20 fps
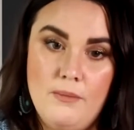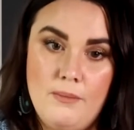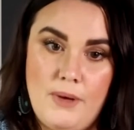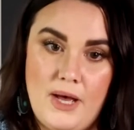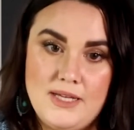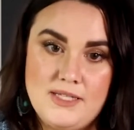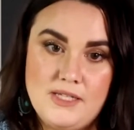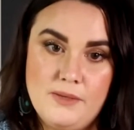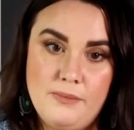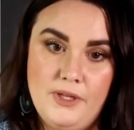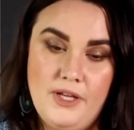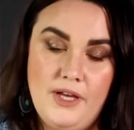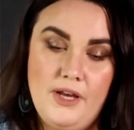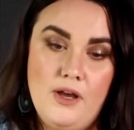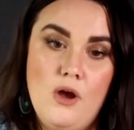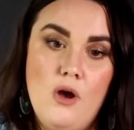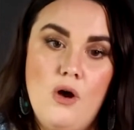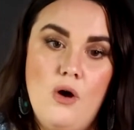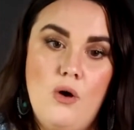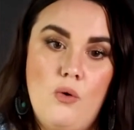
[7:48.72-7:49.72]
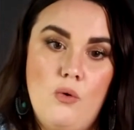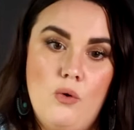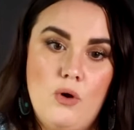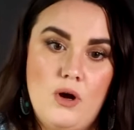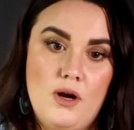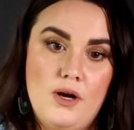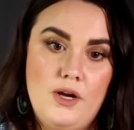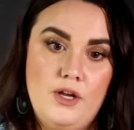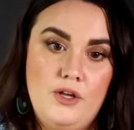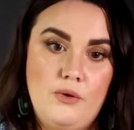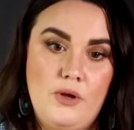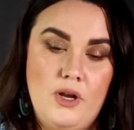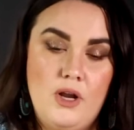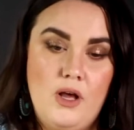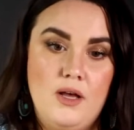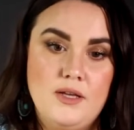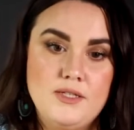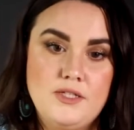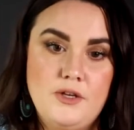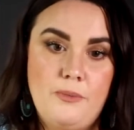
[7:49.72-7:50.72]
possibly, or you can
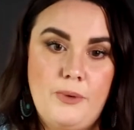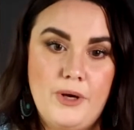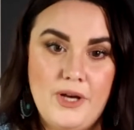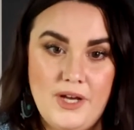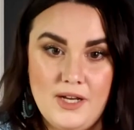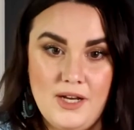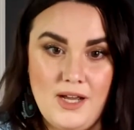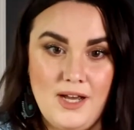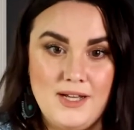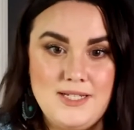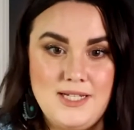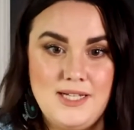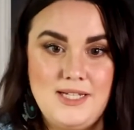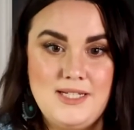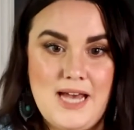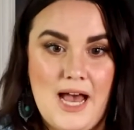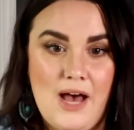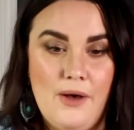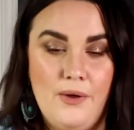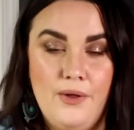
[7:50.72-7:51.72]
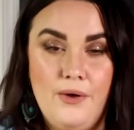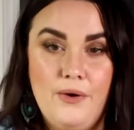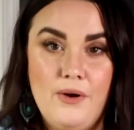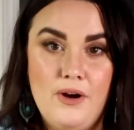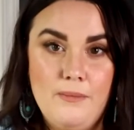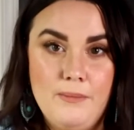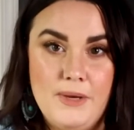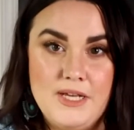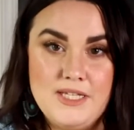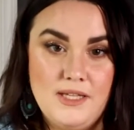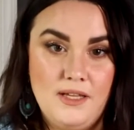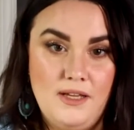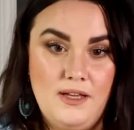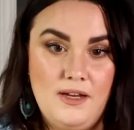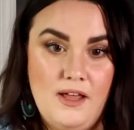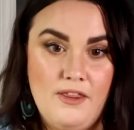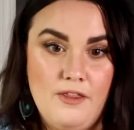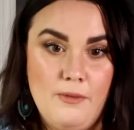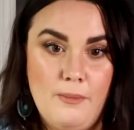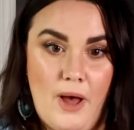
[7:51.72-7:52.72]
also put a tea towel or a
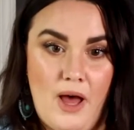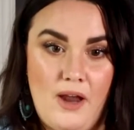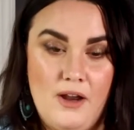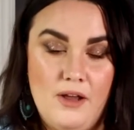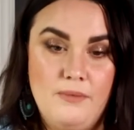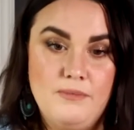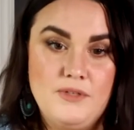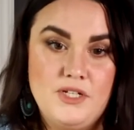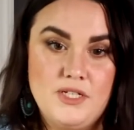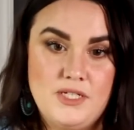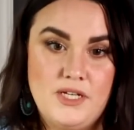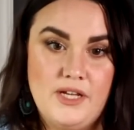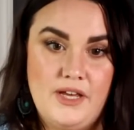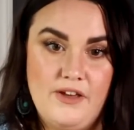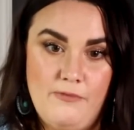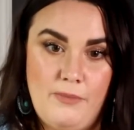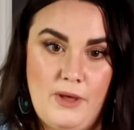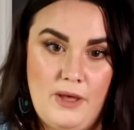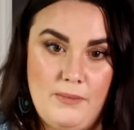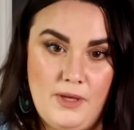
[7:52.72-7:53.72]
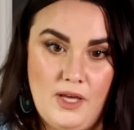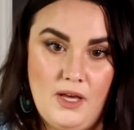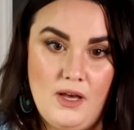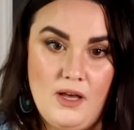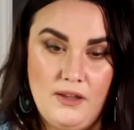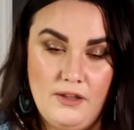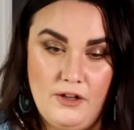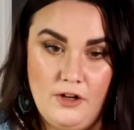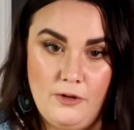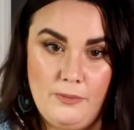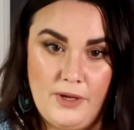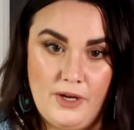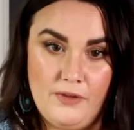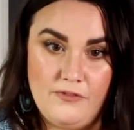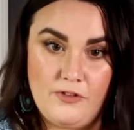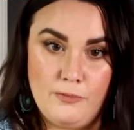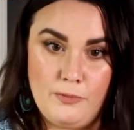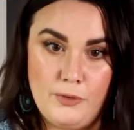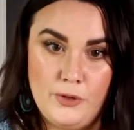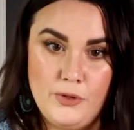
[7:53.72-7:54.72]
muslin on the bottom just to give baby a little bit
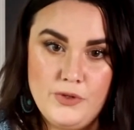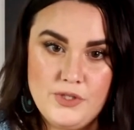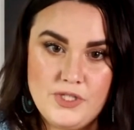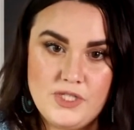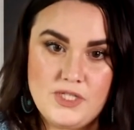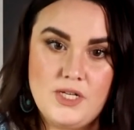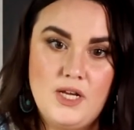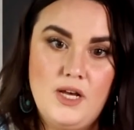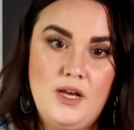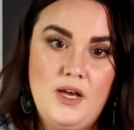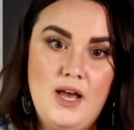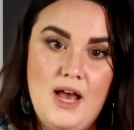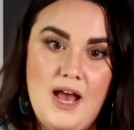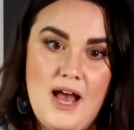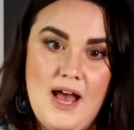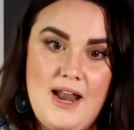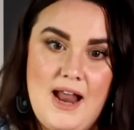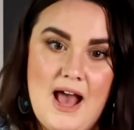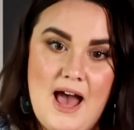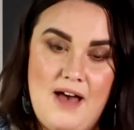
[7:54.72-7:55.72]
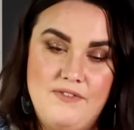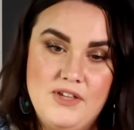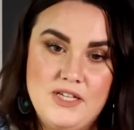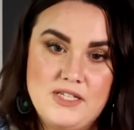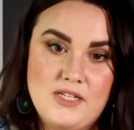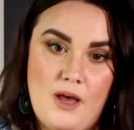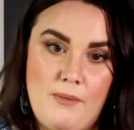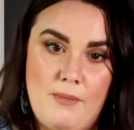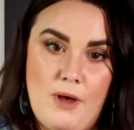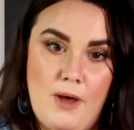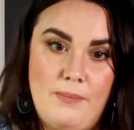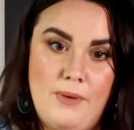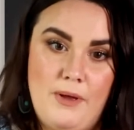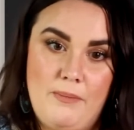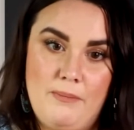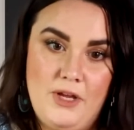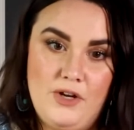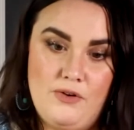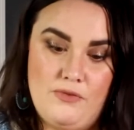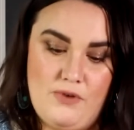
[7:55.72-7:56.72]
of a boost and have this come up
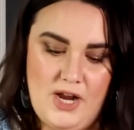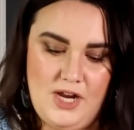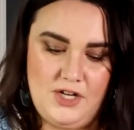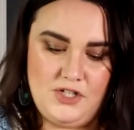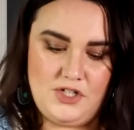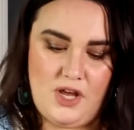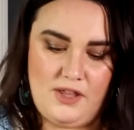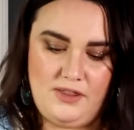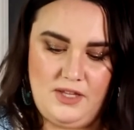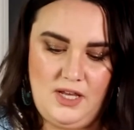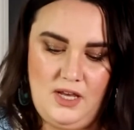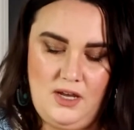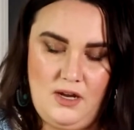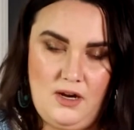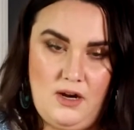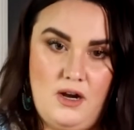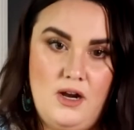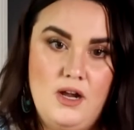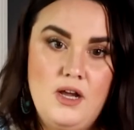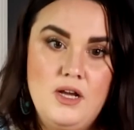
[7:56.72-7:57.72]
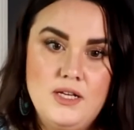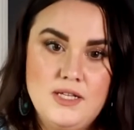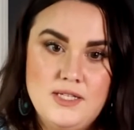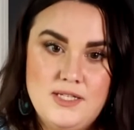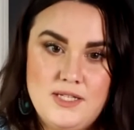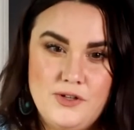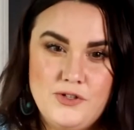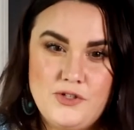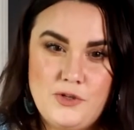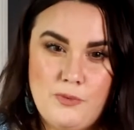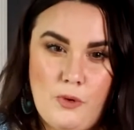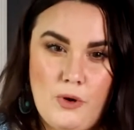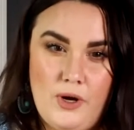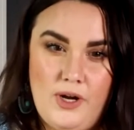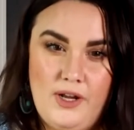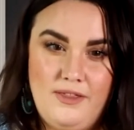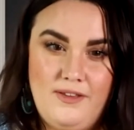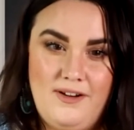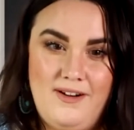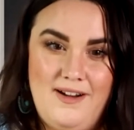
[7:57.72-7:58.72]
mid-range on the ear, still
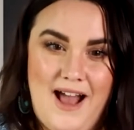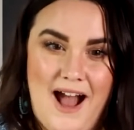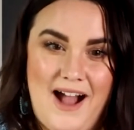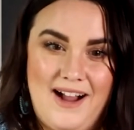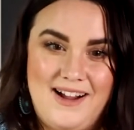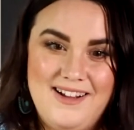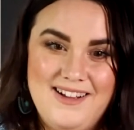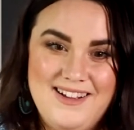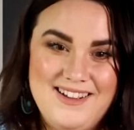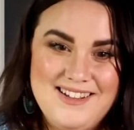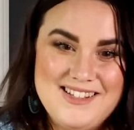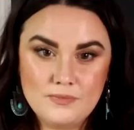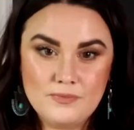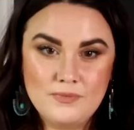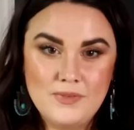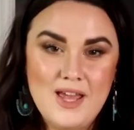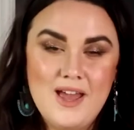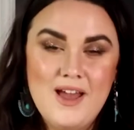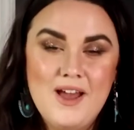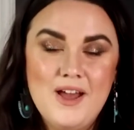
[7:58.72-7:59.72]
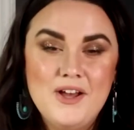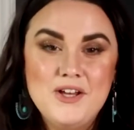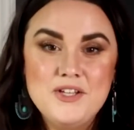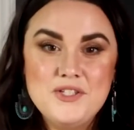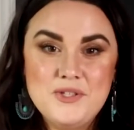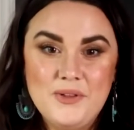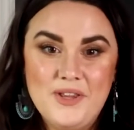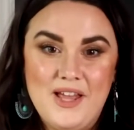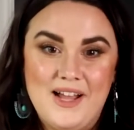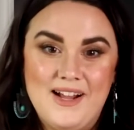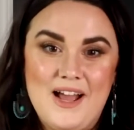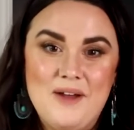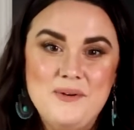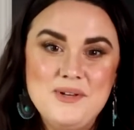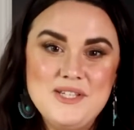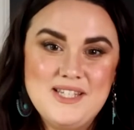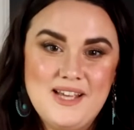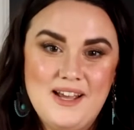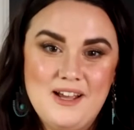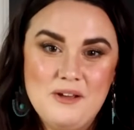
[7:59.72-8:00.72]
supporting their neck. So like I
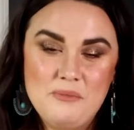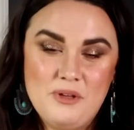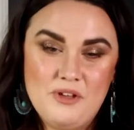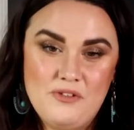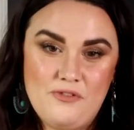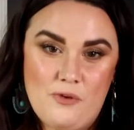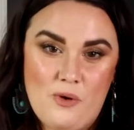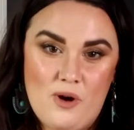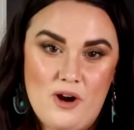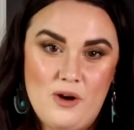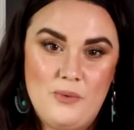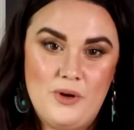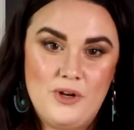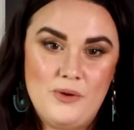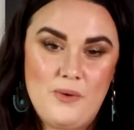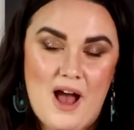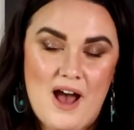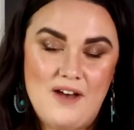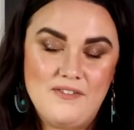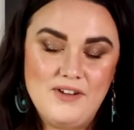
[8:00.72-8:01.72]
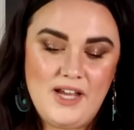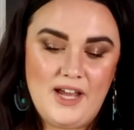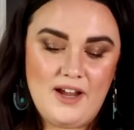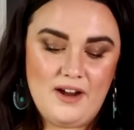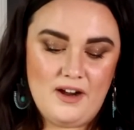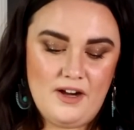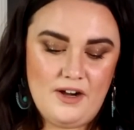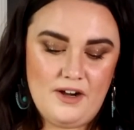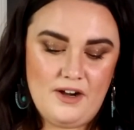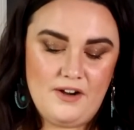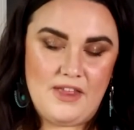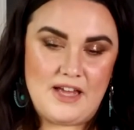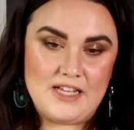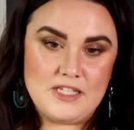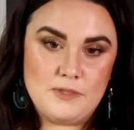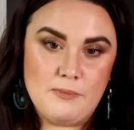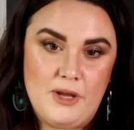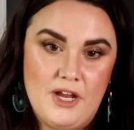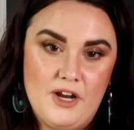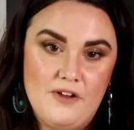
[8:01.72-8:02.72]
saying before, when you have a carrier
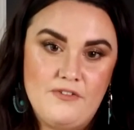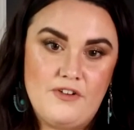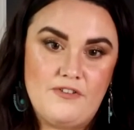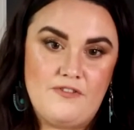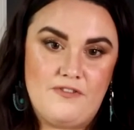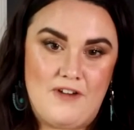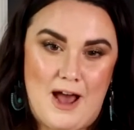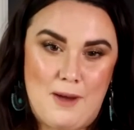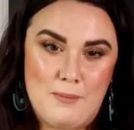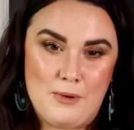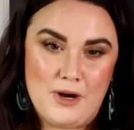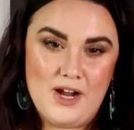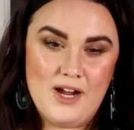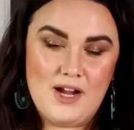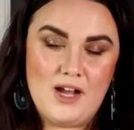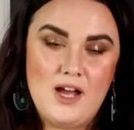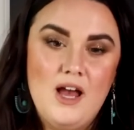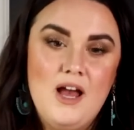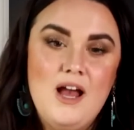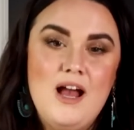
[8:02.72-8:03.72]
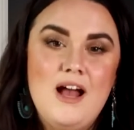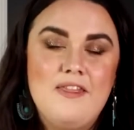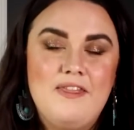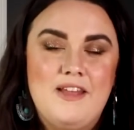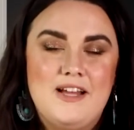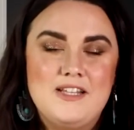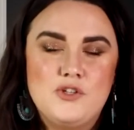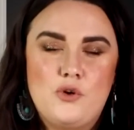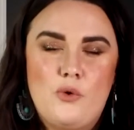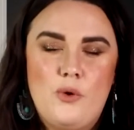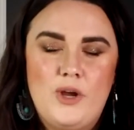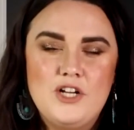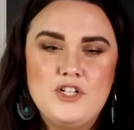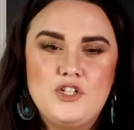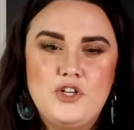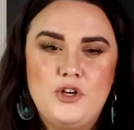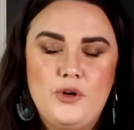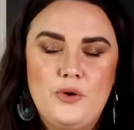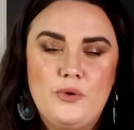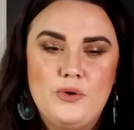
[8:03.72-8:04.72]
that's made of a fabric that's going
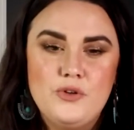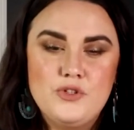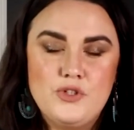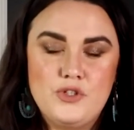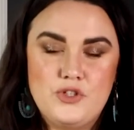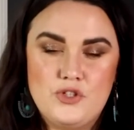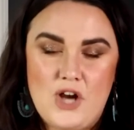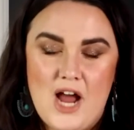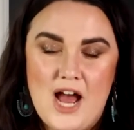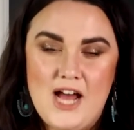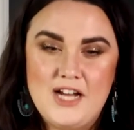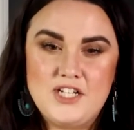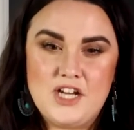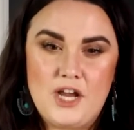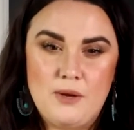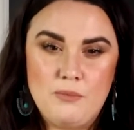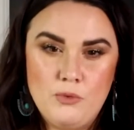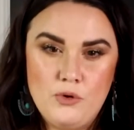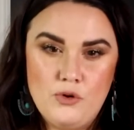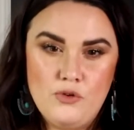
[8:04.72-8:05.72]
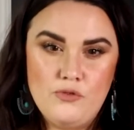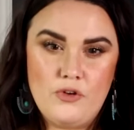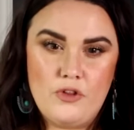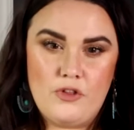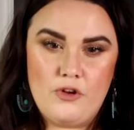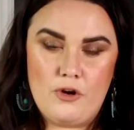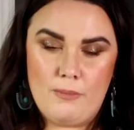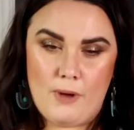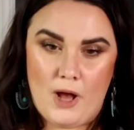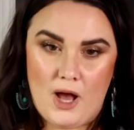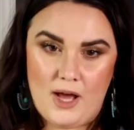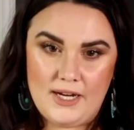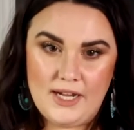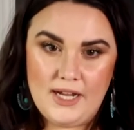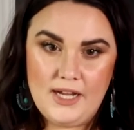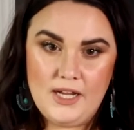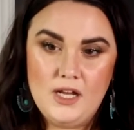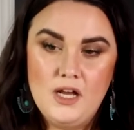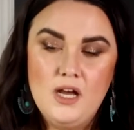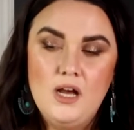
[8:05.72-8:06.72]
to stretch and move with your
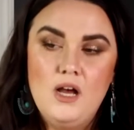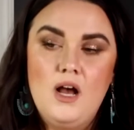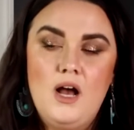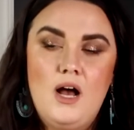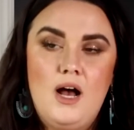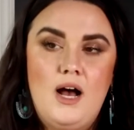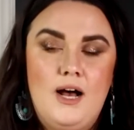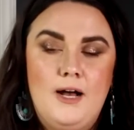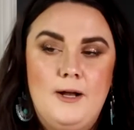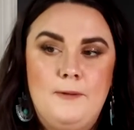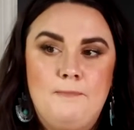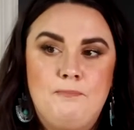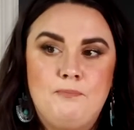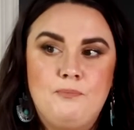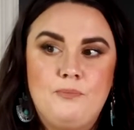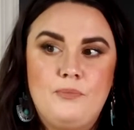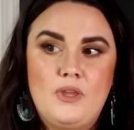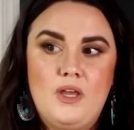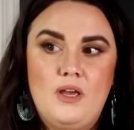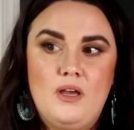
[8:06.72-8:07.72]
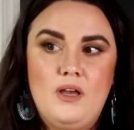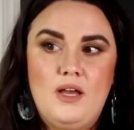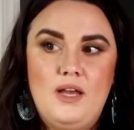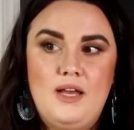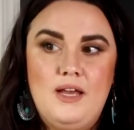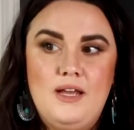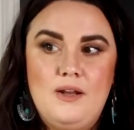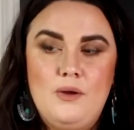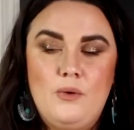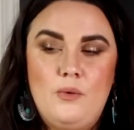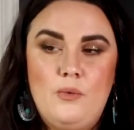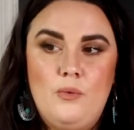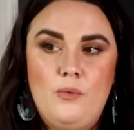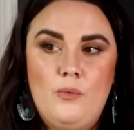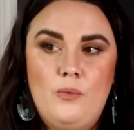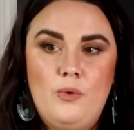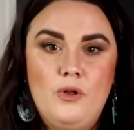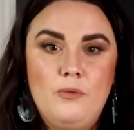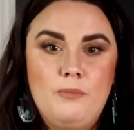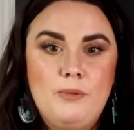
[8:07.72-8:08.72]
body, it
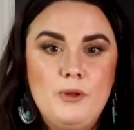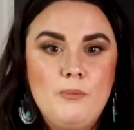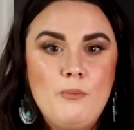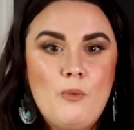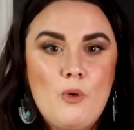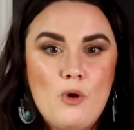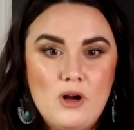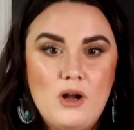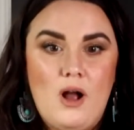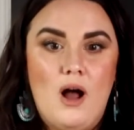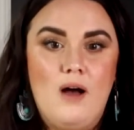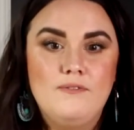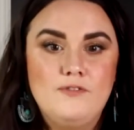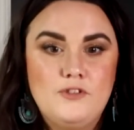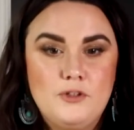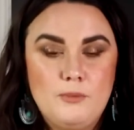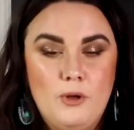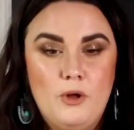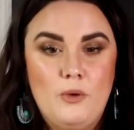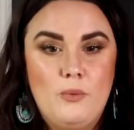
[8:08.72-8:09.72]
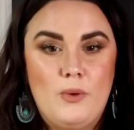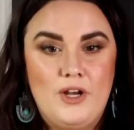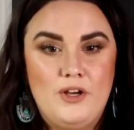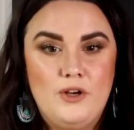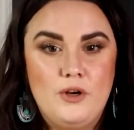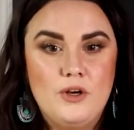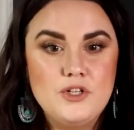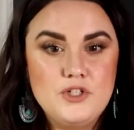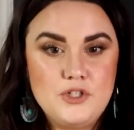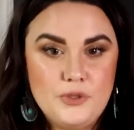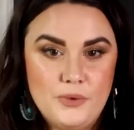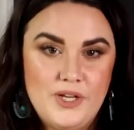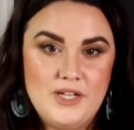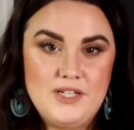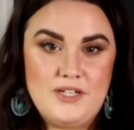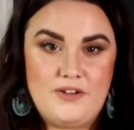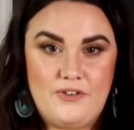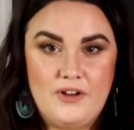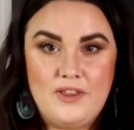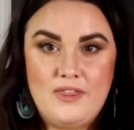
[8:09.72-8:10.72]
will be more comfortable when you're doing
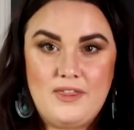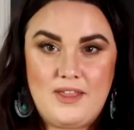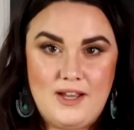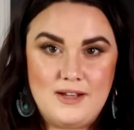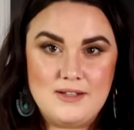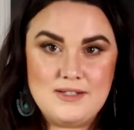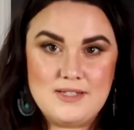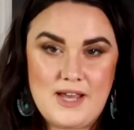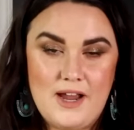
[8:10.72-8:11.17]
different things